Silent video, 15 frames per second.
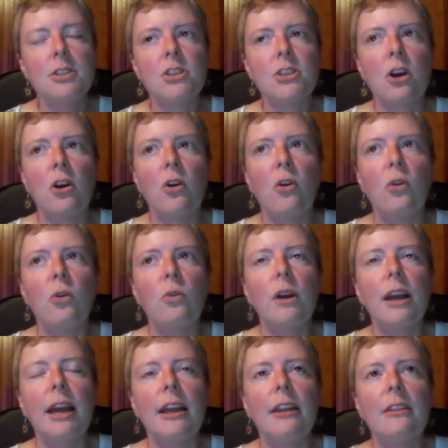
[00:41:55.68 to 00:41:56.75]

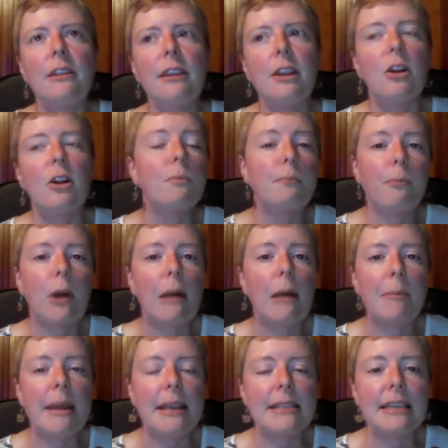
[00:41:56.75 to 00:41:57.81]
So, it, you know,
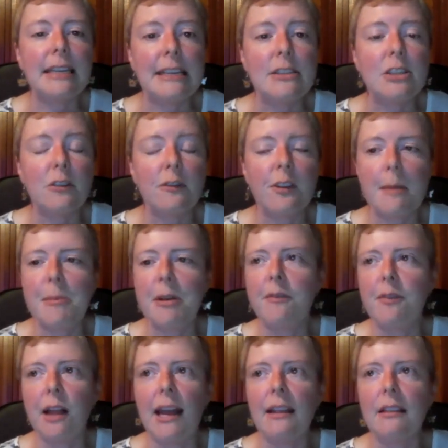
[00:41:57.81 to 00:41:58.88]
probably makes it easier for them to
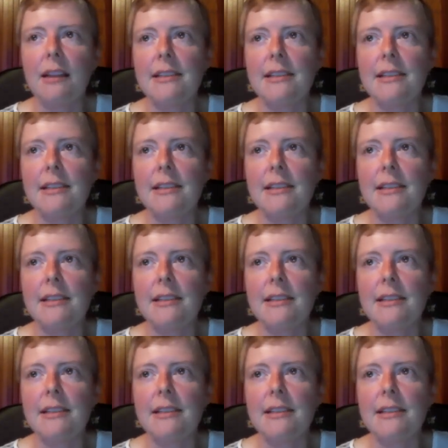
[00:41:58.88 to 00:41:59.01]
fly,